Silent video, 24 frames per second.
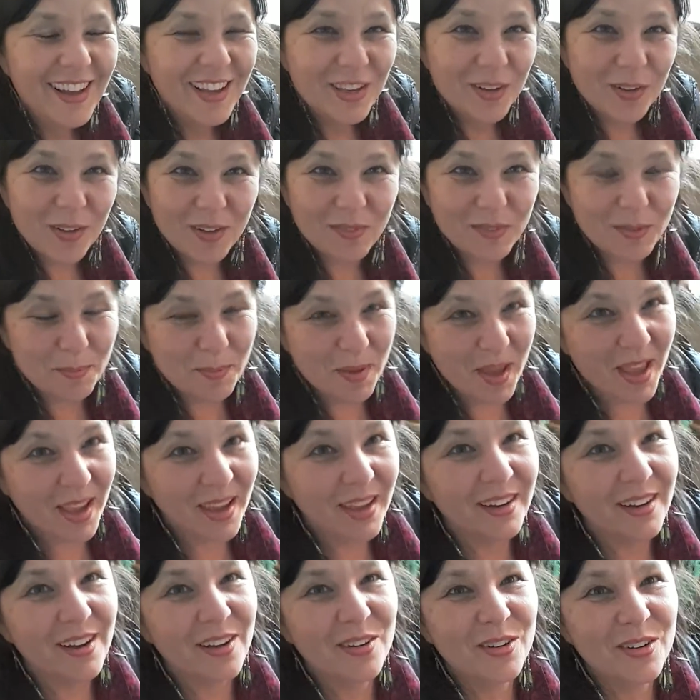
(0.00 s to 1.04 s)
you'll have to
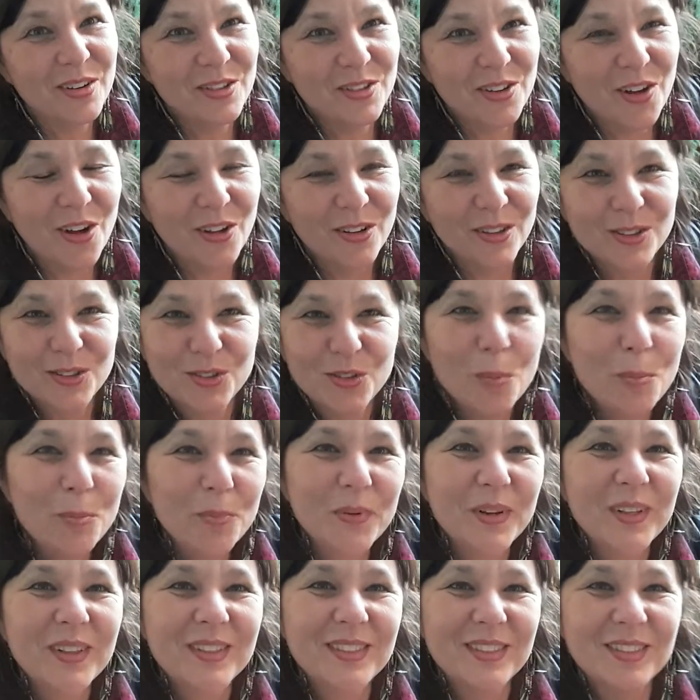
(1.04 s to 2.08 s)
pay $800 don't
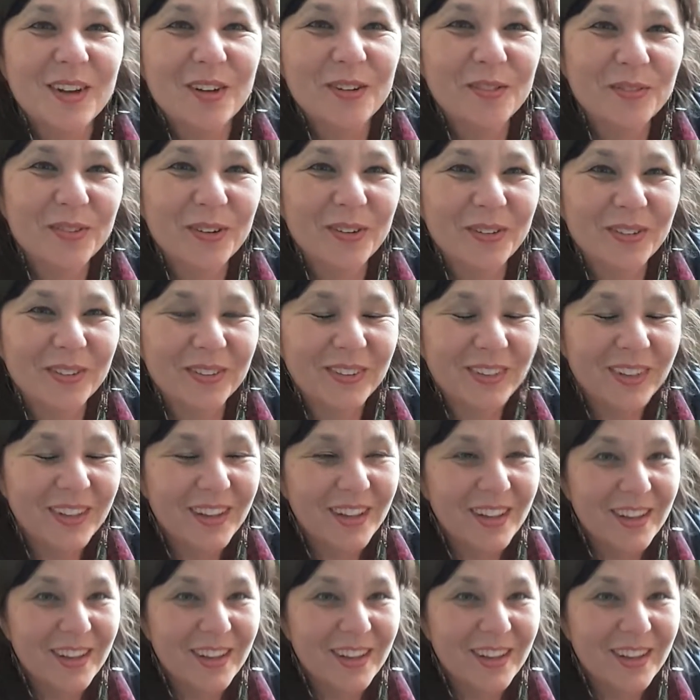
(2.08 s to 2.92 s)
bring the cell phone